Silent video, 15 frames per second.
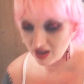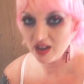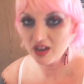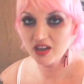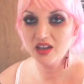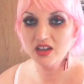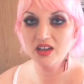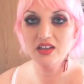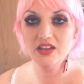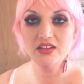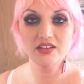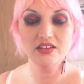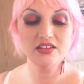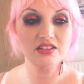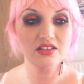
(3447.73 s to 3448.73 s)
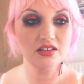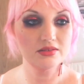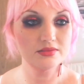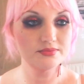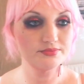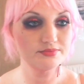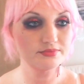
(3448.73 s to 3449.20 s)
And
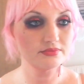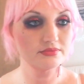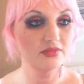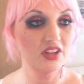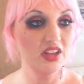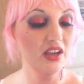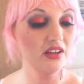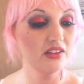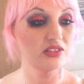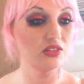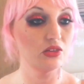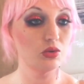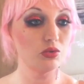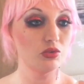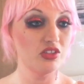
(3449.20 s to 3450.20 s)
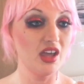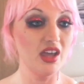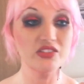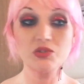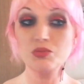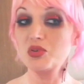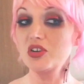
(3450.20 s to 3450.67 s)
yeah, so
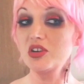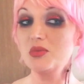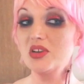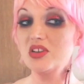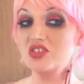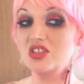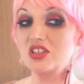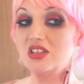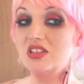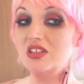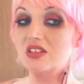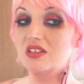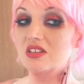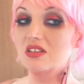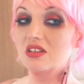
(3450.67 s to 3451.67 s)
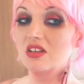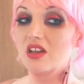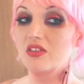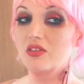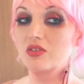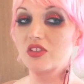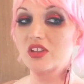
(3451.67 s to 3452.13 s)
that's pretty much it,
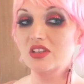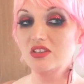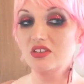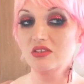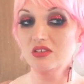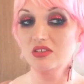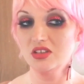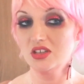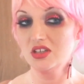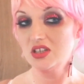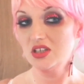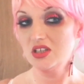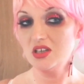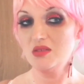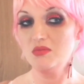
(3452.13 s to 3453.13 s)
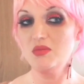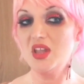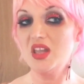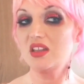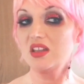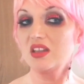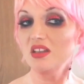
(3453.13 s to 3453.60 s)
other than
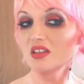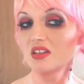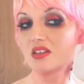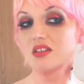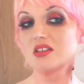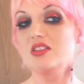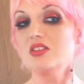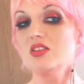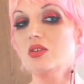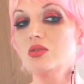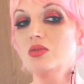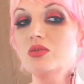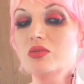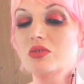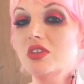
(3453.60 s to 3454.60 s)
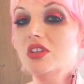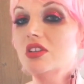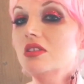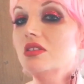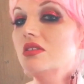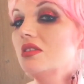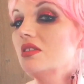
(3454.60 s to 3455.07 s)
making, you know,
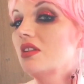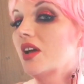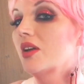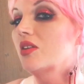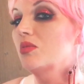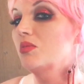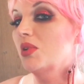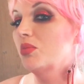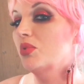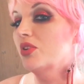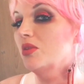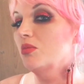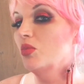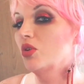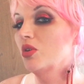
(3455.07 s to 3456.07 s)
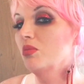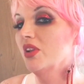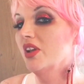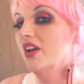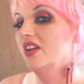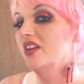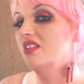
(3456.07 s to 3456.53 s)
I'm gonna be putting more
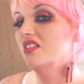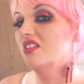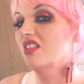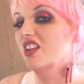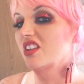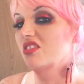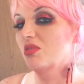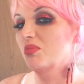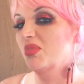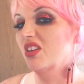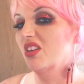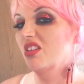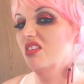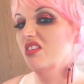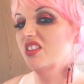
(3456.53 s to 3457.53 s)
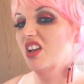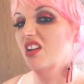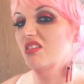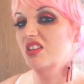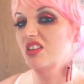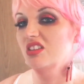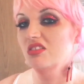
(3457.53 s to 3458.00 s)
blood like dripping all
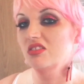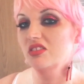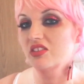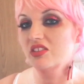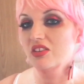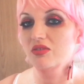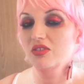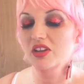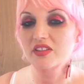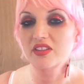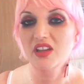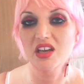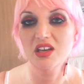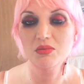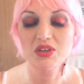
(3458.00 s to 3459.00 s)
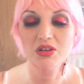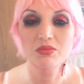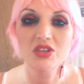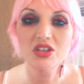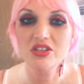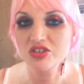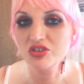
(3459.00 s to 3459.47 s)
down here and stuff like that, but I'm
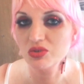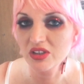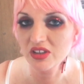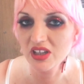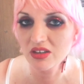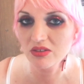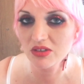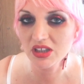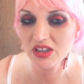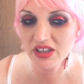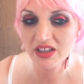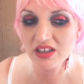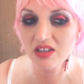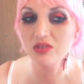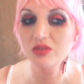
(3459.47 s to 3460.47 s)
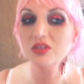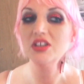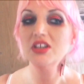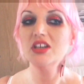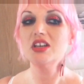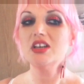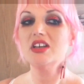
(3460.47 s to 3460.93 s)
not doing that right now.
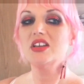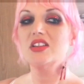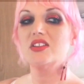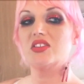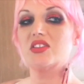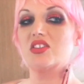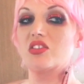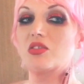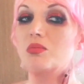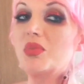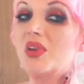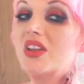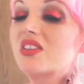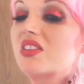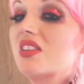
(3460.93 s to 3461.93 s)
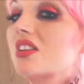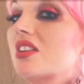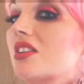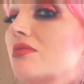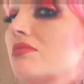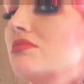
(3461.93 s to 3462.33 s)
This is just basic